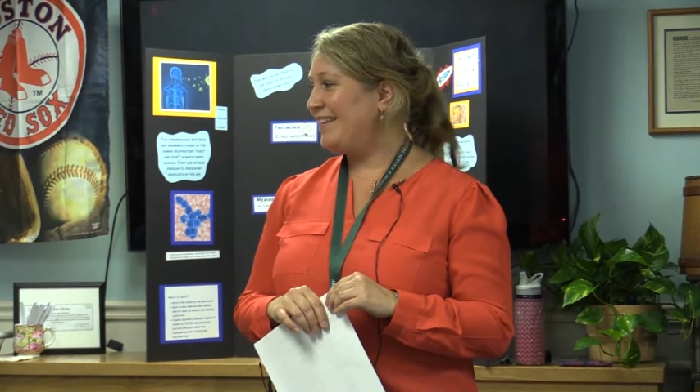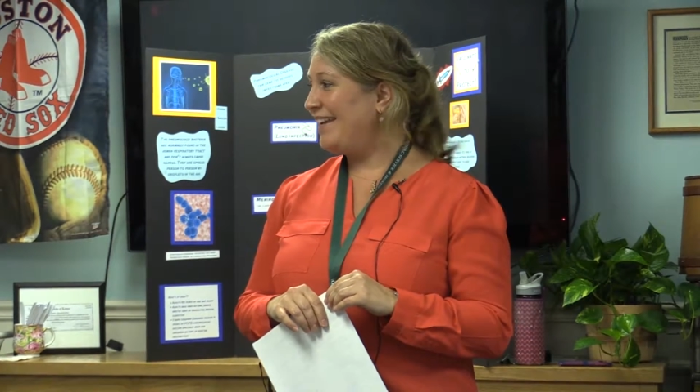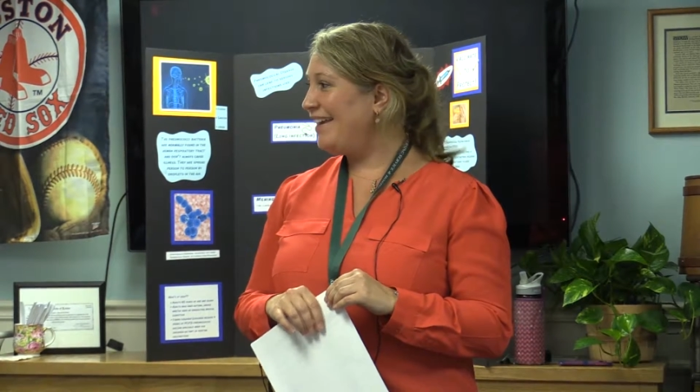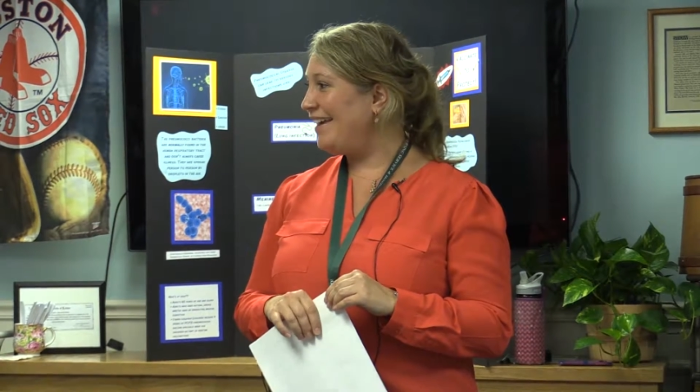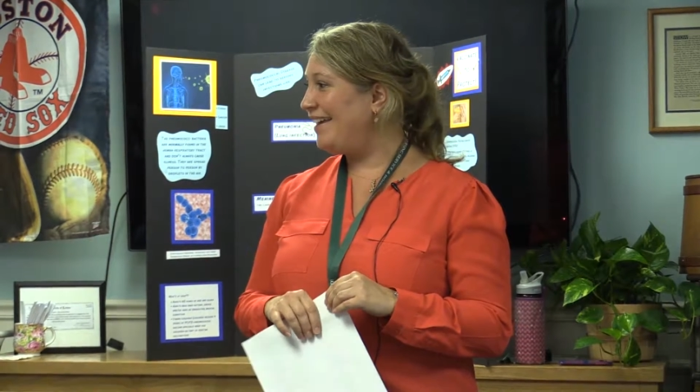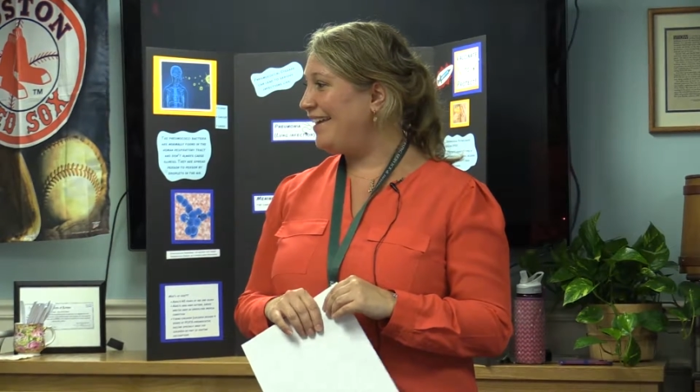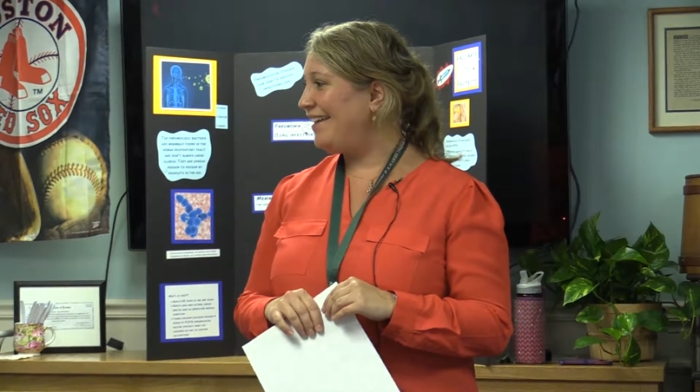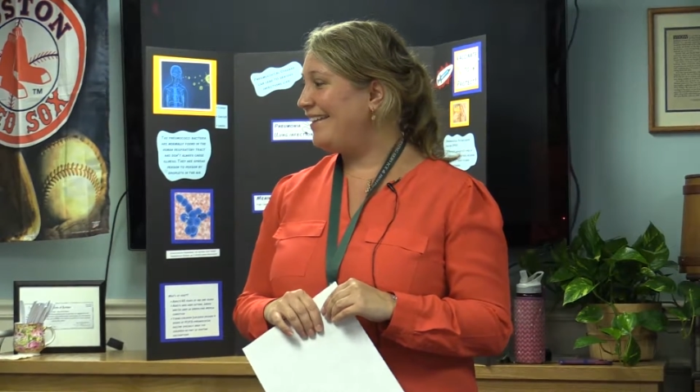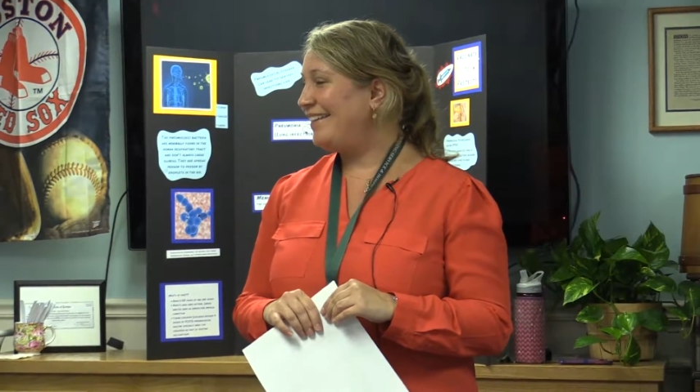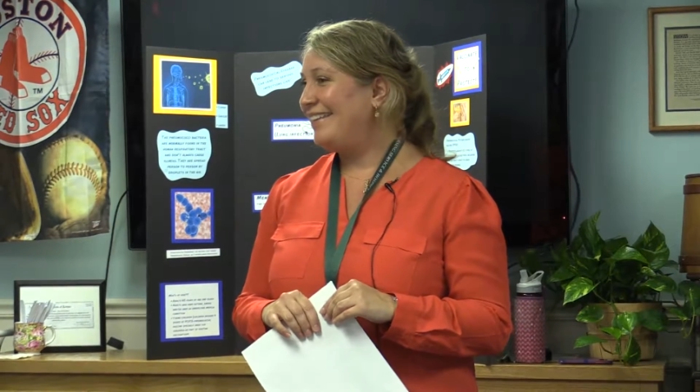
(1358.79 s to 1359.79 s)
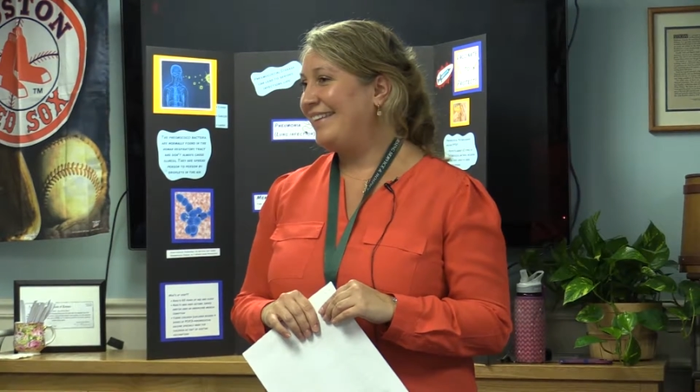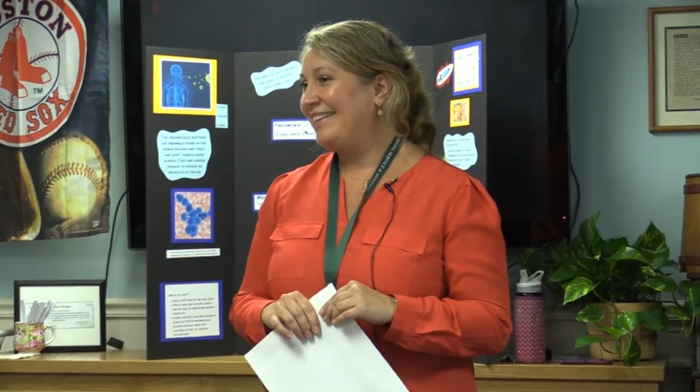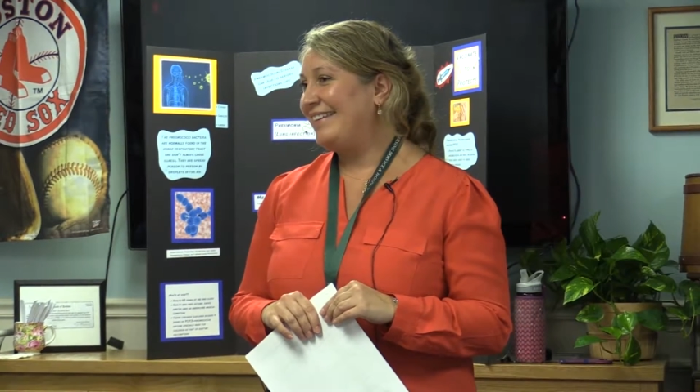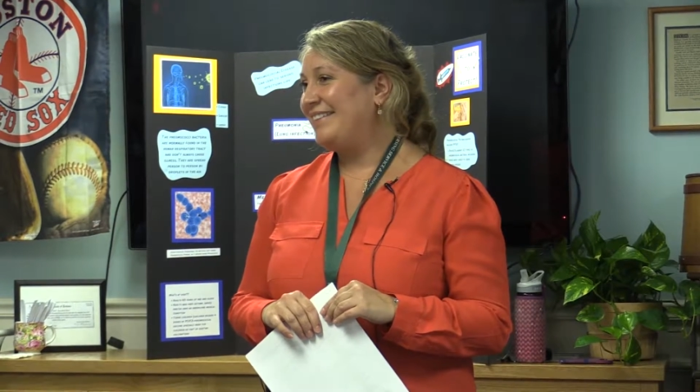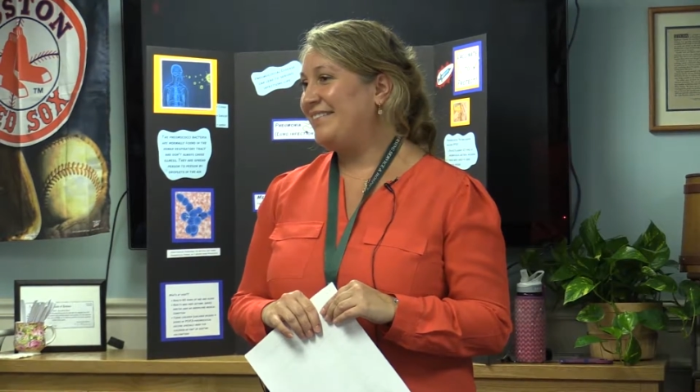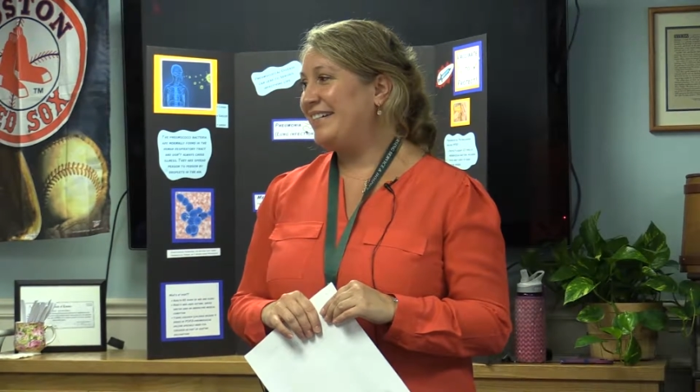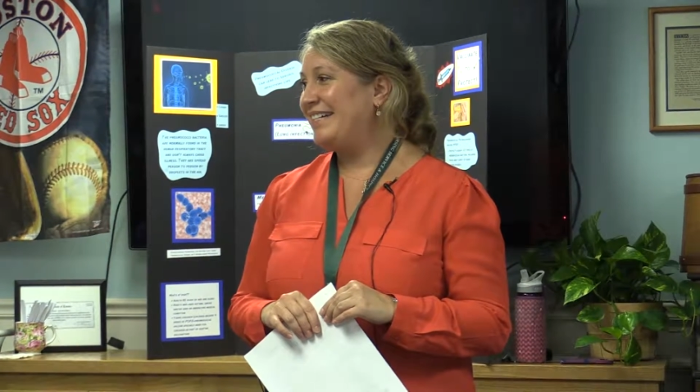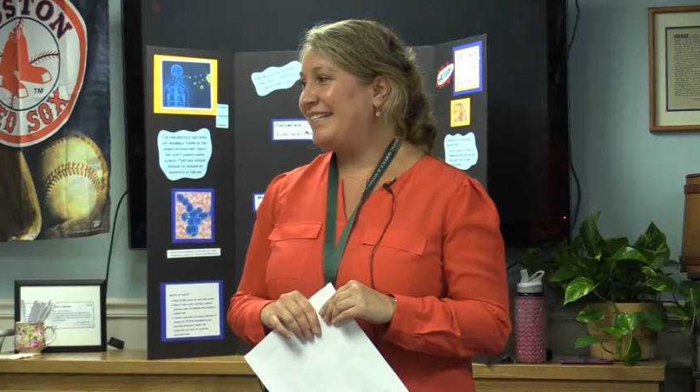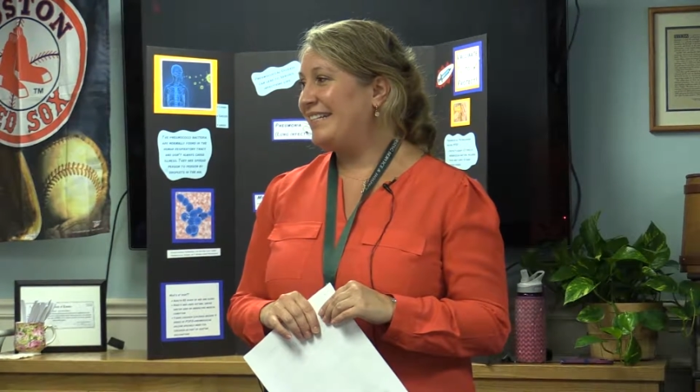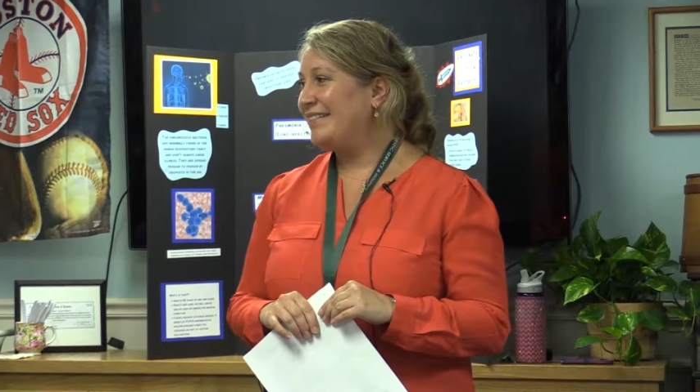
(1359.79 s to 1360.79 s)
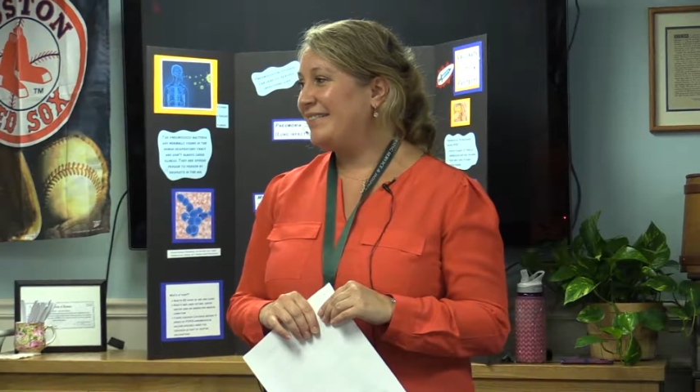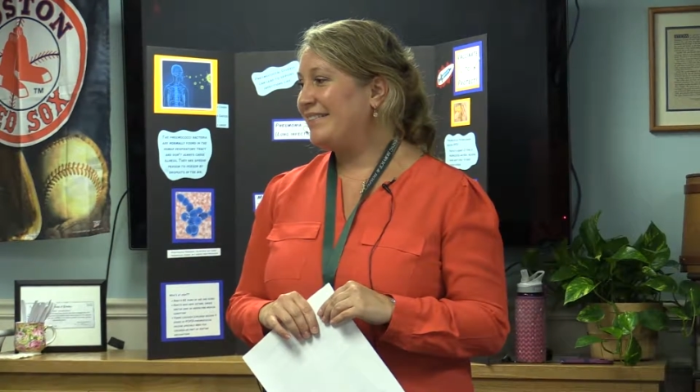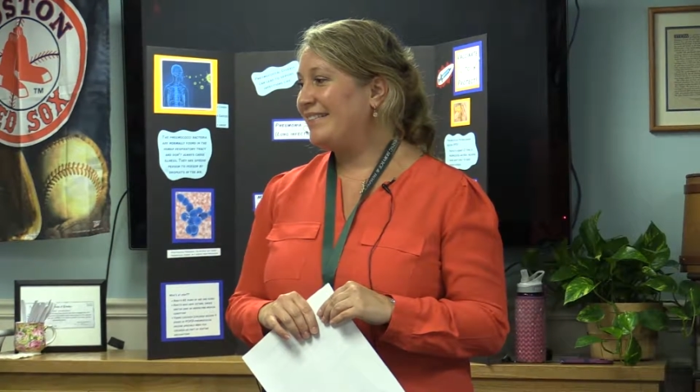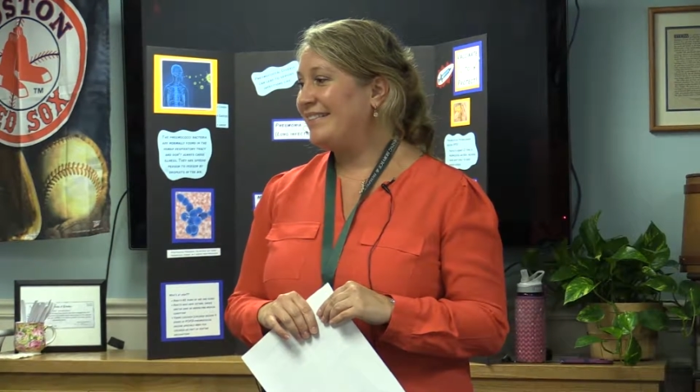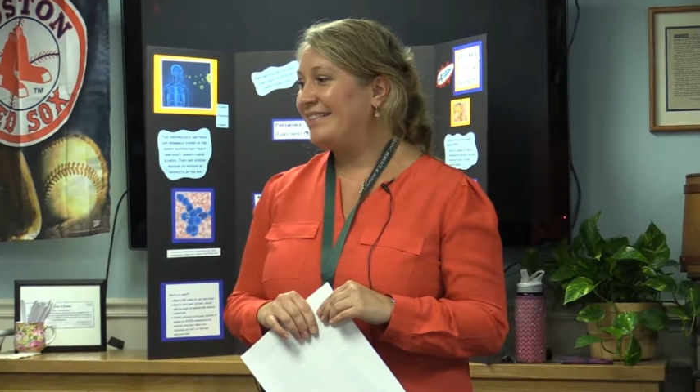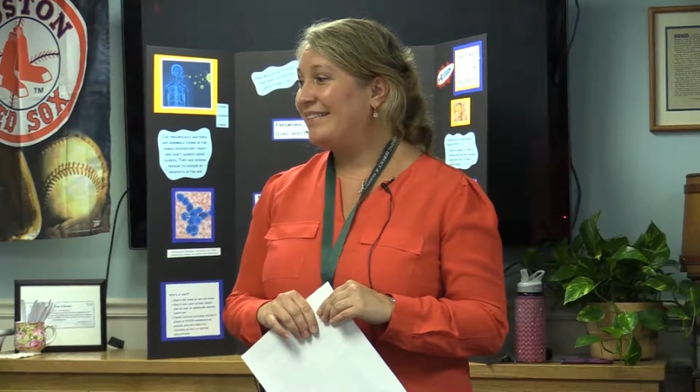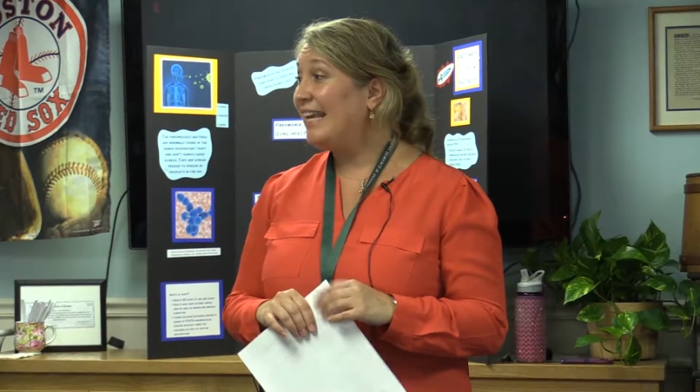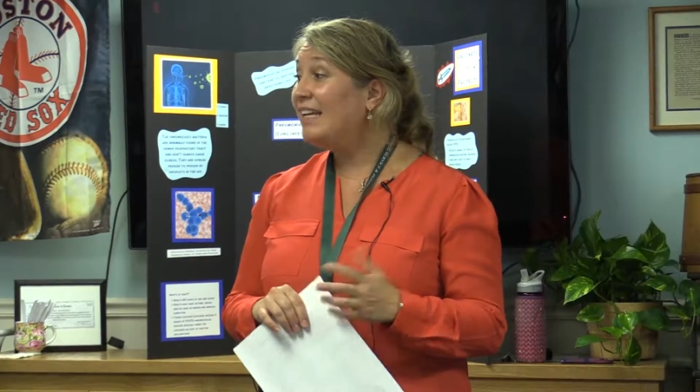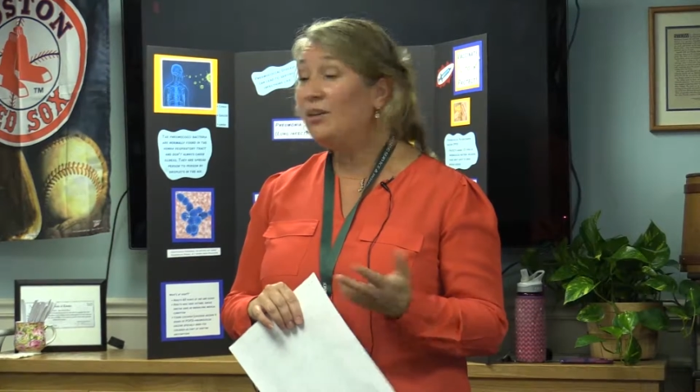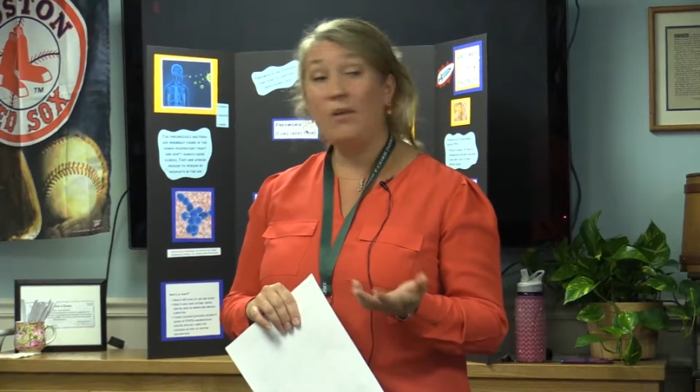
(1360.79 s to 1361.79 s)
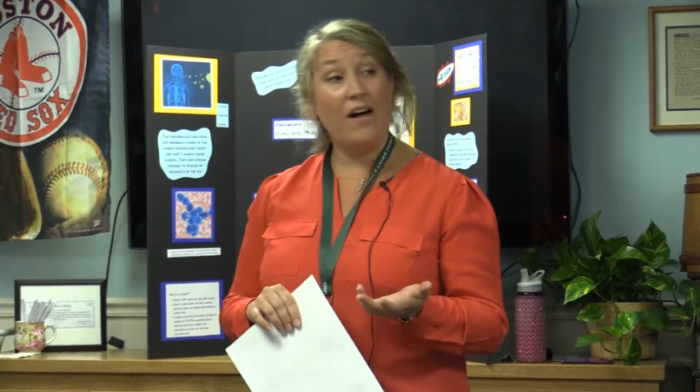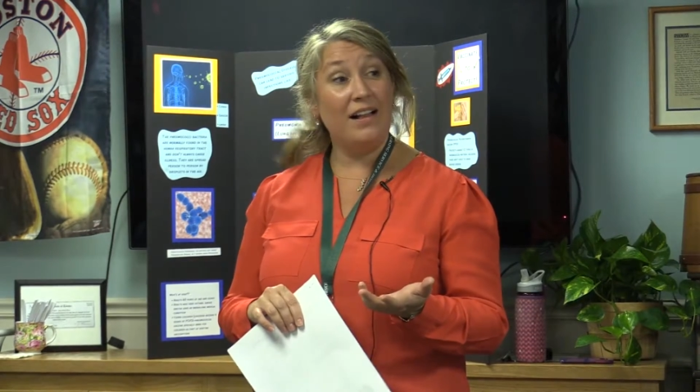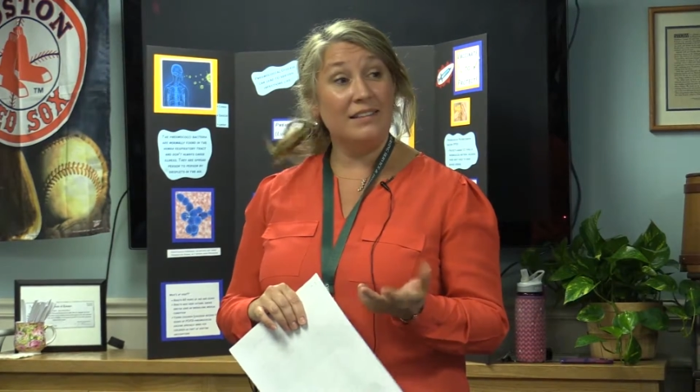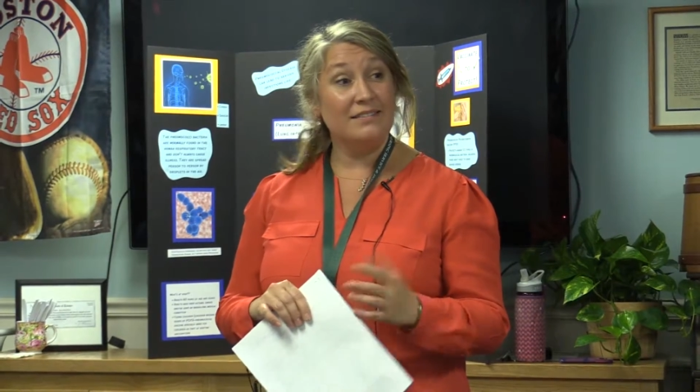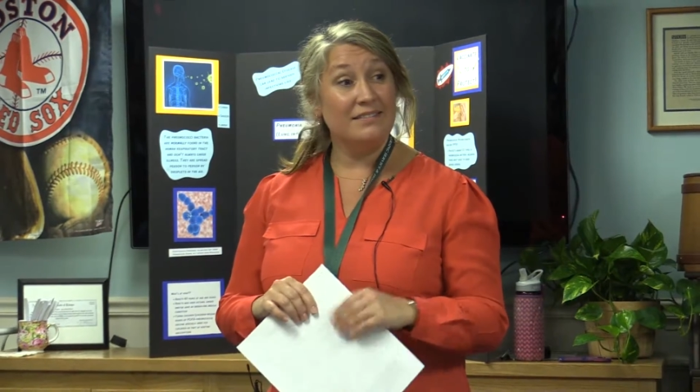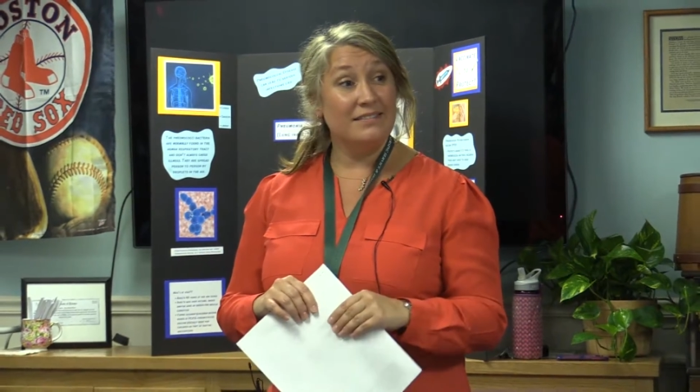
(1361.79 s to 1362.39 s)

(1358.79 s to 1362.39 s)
yeah. All right. Thank you all.